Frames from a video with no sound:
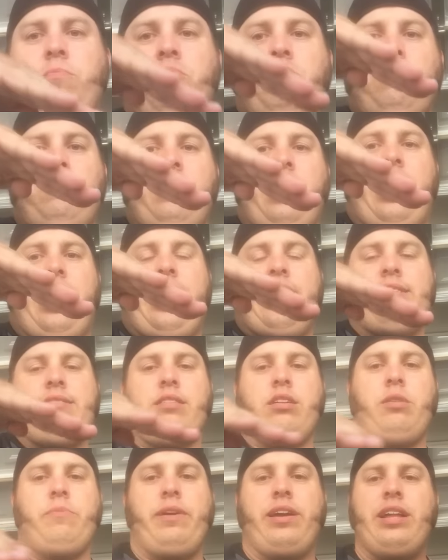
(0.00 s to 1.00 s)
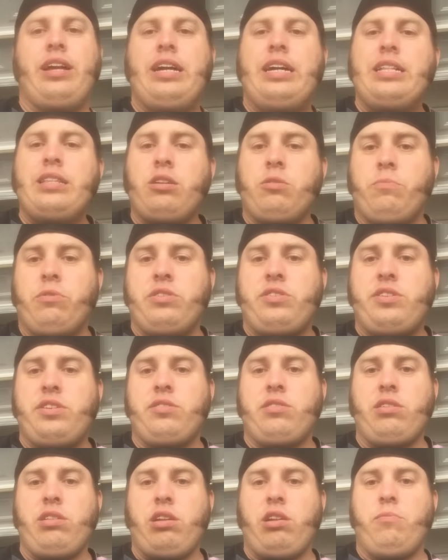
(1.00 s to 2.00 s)
and boosting the highs a little bit, a little more
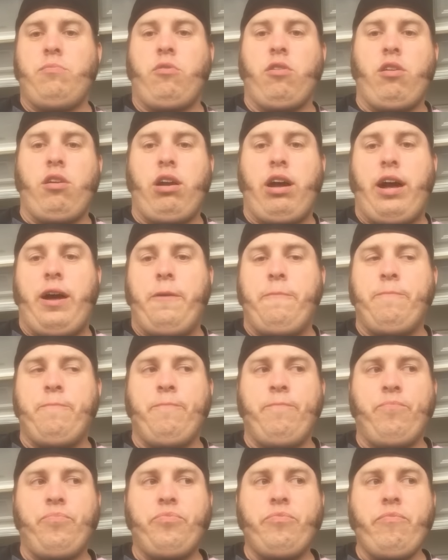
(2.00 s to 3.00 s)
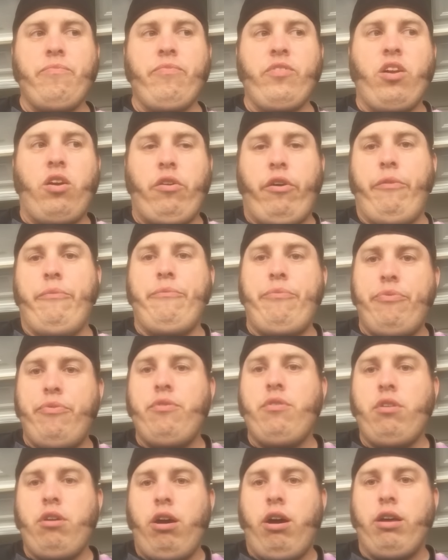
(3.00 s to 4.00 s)
sizzle, a little more um, oomph
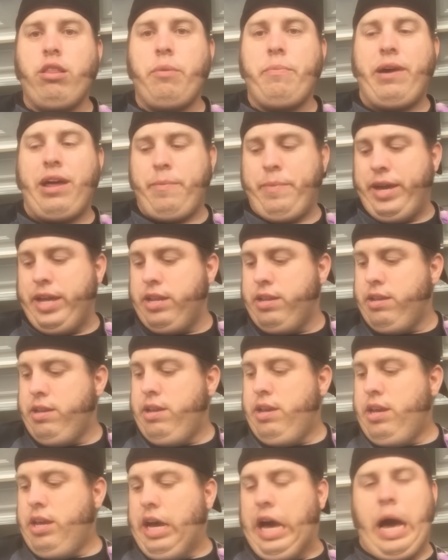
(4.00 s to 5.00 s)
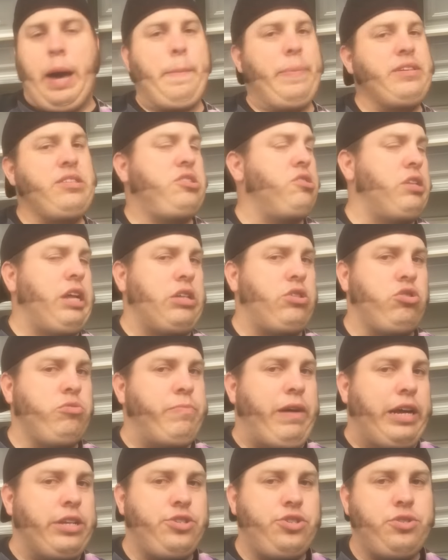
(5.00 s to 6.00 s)
on the bottom end uh, but still not too
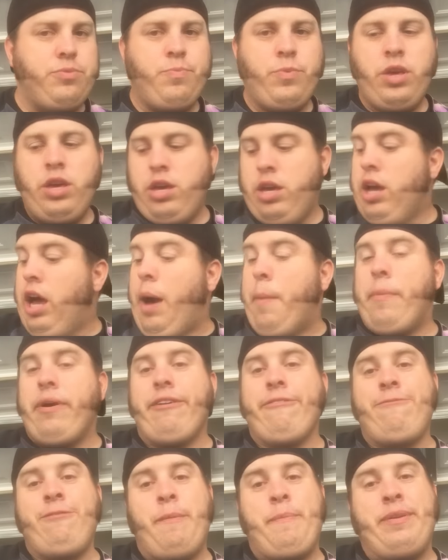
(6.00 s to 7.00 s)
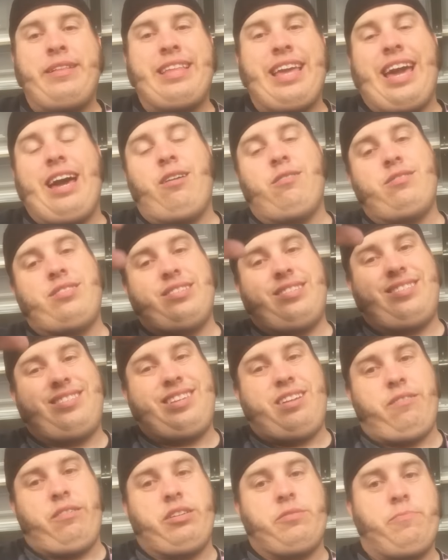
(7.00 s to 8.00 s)
much. I'm gonna flip it down to
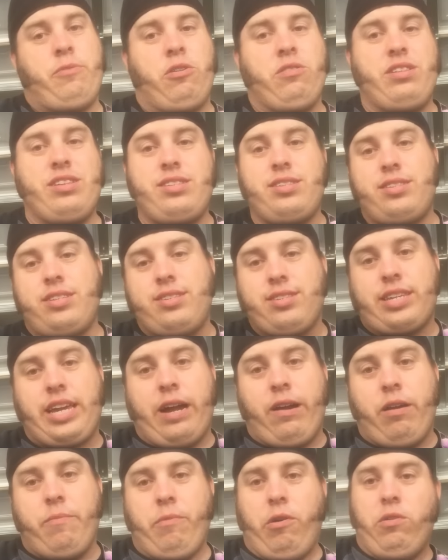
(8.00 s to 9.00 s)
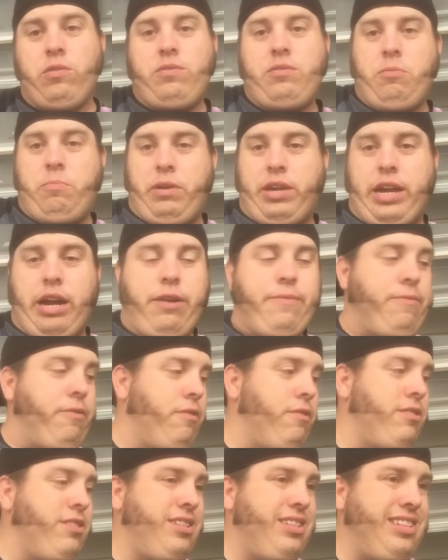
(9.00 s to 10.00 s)
series mode. This is the scary mode, so be
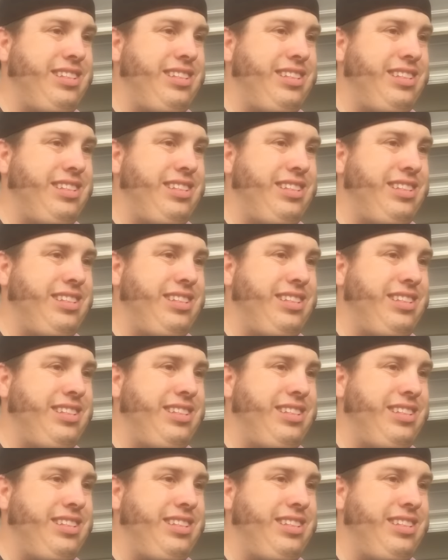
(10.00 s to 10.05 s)
careful.